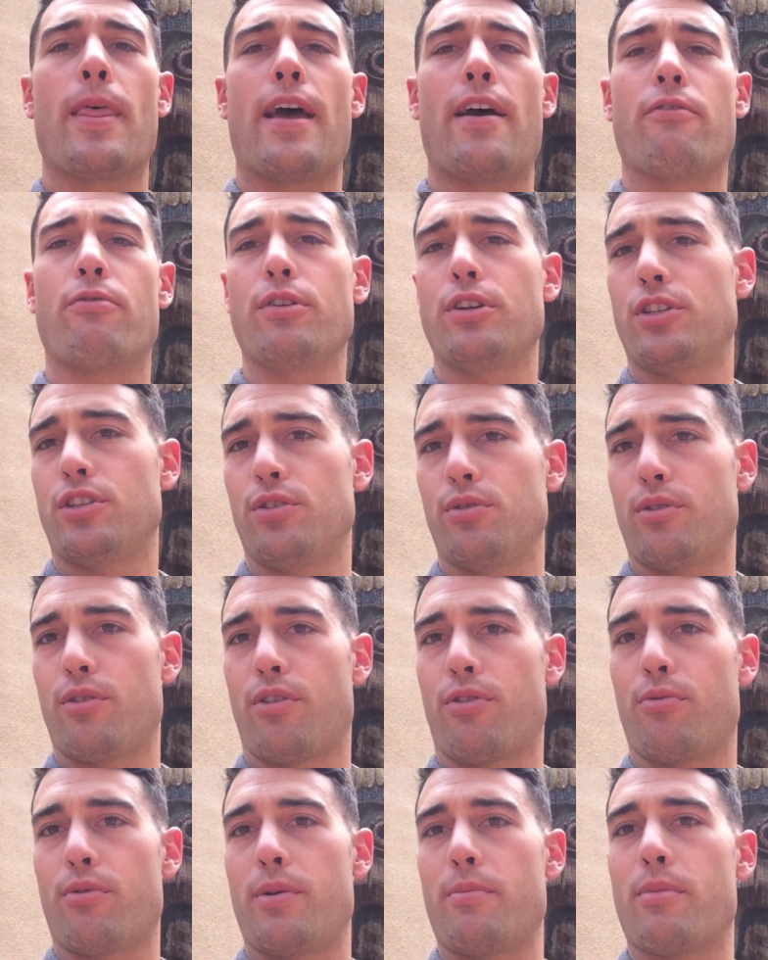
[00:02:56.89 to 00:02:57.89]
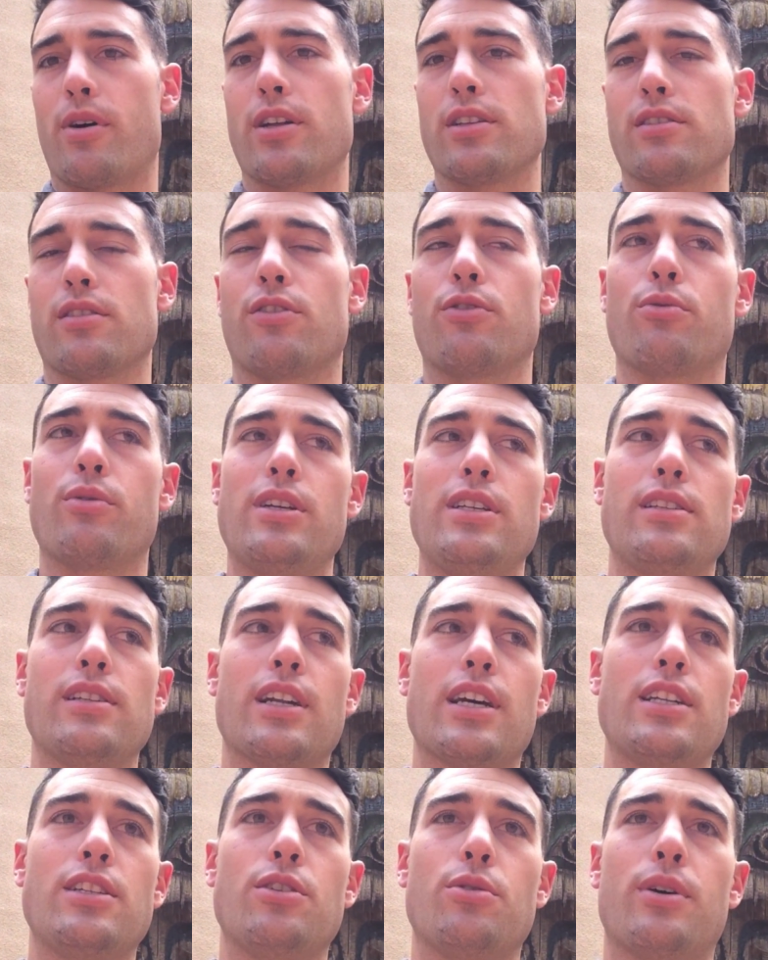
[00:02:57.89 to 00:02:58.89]
every 2 to 3 months. The
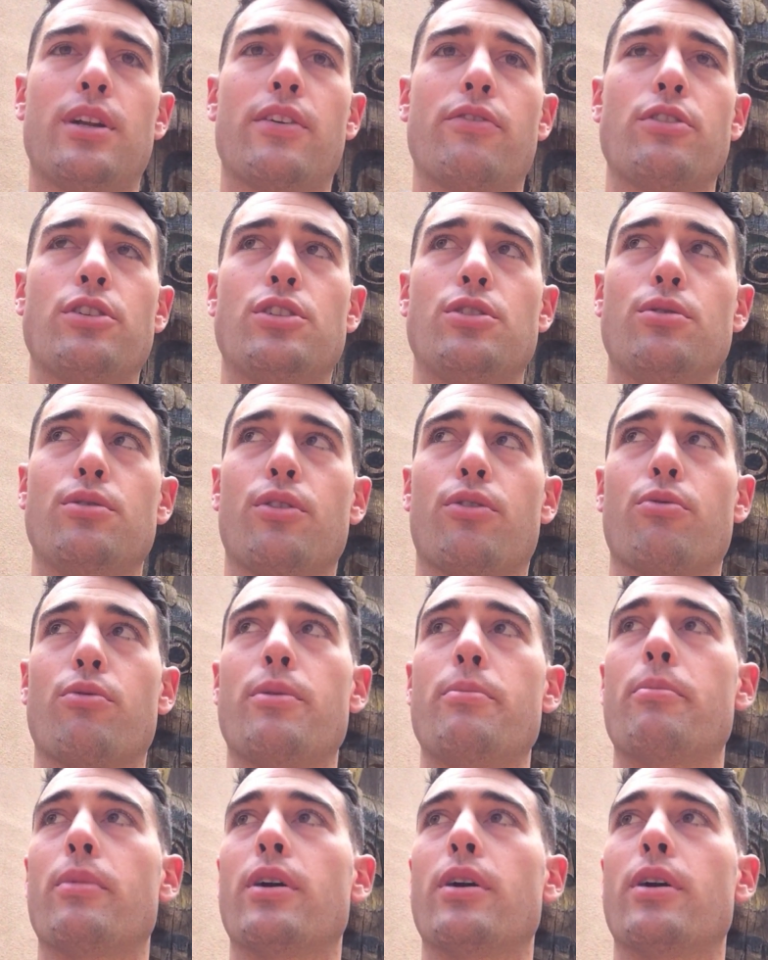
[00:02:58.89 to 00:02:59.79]
reason I do it every 2 to 3